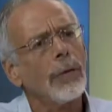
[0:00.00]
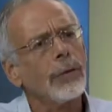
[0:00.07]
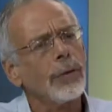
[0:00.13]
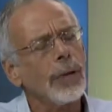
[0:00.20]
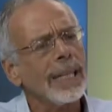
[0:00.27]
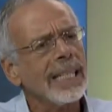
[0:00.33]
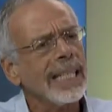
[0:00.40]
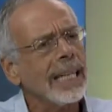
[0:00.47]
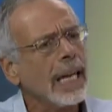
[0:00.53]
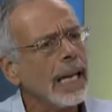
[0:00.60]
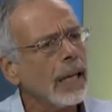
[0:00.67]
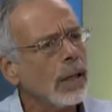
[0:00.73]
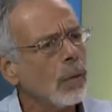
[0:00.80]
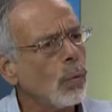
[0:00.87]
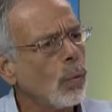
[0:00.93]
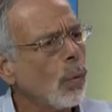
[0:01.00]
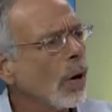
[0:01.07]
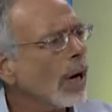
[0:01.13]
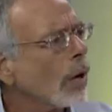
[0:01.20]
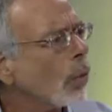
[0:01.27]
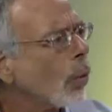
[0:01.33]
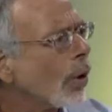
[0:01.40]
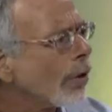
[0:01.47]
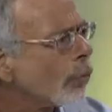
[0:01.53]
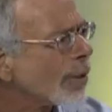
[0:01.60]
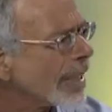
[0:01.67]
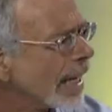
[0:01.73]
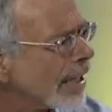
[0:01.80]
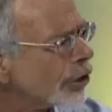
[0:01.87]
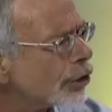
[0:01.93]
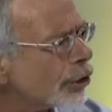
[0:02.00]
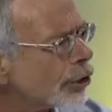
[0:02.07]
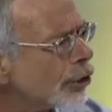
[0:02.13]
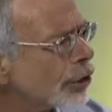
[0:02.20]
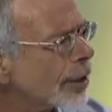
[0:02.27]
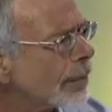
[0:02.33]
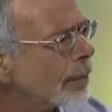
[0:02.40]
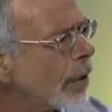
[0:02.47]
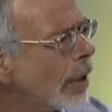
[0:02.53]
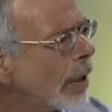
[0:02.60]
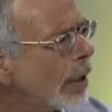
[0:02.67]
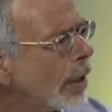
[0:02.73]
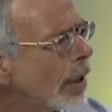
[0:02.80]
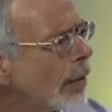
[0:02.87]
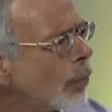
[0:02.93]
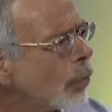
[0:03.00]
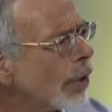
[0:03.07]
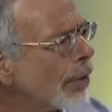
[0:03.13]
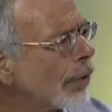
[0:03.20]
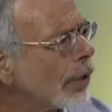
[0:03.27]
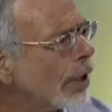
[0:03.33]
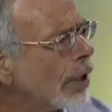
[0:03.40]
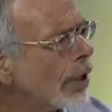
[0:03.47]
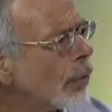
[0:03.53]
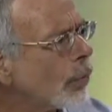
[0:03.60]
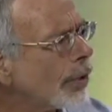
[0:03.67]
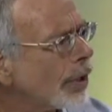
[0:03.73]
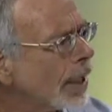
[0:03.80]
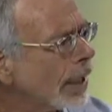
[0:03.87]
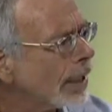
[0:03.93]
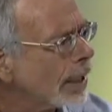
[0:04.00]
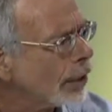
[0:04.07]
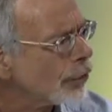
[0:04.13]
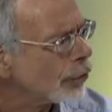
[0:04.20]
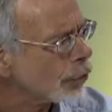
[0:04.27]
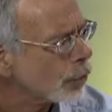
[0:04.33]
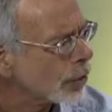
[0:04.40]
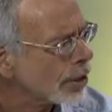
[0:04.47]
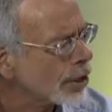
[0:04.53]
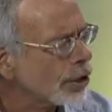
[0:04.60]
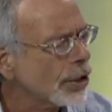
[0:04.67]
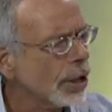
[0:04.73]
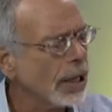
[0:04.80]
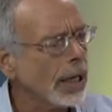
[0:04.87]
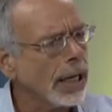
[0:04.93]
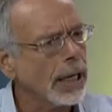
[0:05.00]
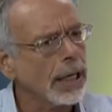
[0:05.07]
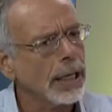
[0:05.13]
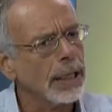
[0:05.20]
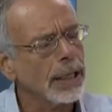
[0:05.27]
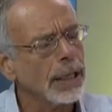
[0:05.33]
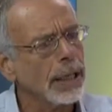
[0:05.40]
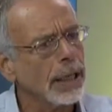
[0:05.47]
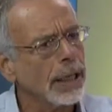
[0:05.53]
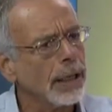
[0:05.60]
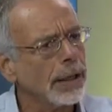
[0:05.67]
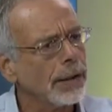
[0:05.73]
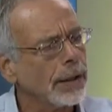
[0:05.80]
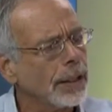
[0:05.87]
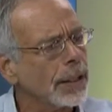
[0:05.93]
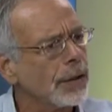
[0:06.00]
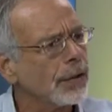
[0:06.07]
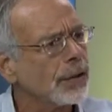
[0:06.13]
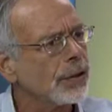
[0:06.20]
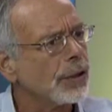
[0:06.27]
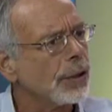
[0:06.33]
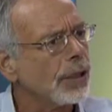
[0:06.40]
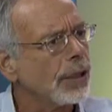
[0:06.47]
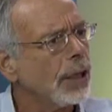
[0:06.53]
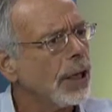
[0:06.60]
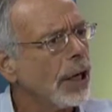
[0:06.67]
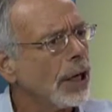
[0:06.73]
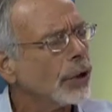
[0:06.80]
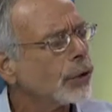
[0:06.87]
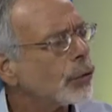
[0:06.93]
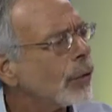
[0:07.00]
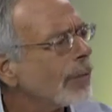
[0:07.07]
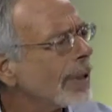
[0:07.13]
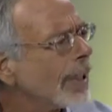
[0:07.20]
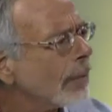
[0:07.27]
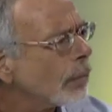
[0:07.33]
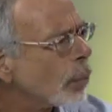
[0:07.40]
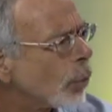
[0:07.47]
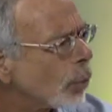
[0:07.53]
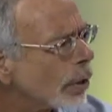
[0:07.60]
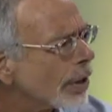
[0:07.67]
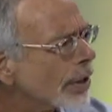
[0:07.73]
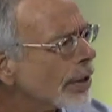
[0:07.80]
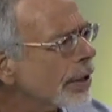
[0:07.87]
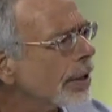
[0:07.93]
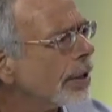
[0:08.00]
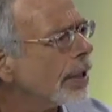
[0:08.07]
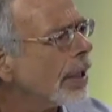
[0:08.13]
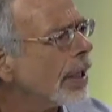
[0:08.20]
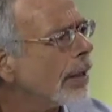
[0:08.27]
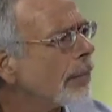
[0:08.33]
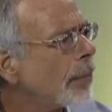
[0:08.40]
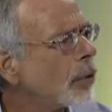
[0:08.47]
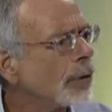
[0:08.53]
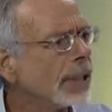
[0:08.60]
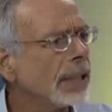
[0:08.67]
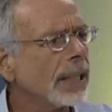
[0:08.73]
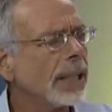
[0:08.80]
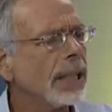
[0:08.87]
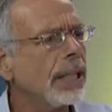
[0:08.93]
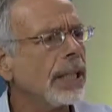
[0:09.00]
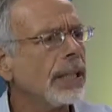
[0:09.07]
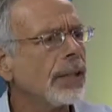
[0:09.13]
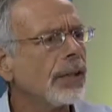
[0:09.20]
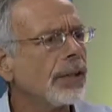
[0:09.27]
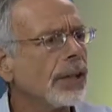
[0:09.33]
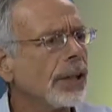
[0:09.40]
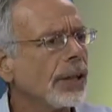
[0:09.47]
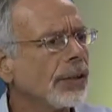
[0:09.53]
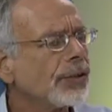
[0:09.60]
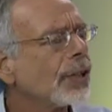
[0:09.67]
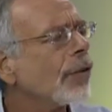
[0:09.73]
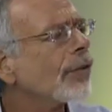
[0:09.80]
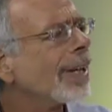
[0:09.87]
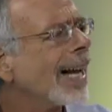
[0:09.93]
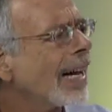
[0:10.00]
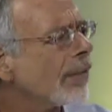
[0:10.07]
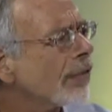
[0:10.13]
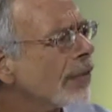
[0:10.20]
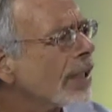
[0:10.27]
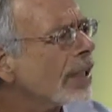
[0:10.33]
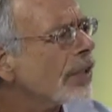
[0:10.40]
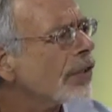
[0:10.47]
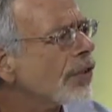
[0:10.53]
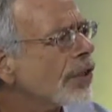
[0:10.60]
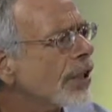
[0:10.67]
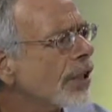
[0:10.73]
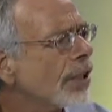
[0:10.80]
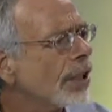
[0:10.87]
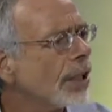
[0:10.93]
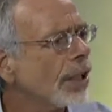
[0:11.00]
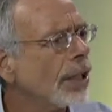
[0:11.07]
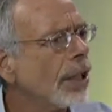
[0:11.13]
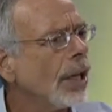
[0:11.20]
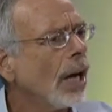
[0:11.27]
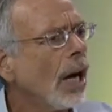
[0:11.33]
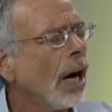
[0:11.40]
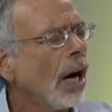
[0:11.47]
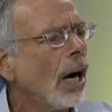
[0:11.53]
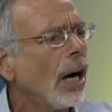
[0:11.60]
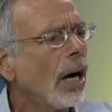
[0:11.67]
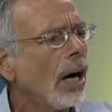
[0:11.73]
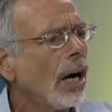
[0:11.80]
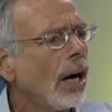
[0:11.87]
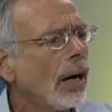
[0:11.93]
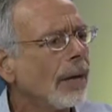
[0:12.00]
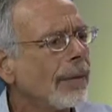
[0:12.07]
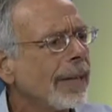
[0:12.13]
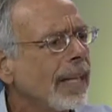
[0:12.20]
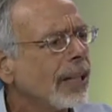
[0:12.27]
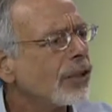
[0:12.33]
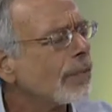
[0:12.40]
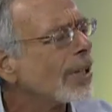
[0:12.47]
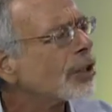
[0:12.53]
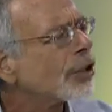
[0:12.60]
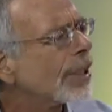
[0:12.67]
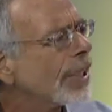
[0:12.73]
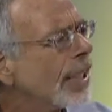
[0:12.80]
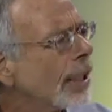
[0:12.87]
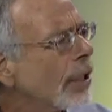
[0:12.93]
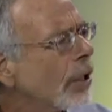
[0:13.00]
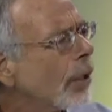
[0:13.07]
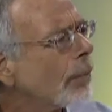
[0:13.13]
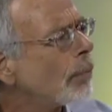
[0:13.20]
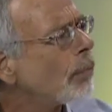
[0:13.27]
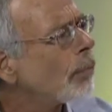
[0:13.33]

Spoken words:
a friend in a one-on-one relationship with a student. And I think it's extremely important in building the kids' self-confidence, and especially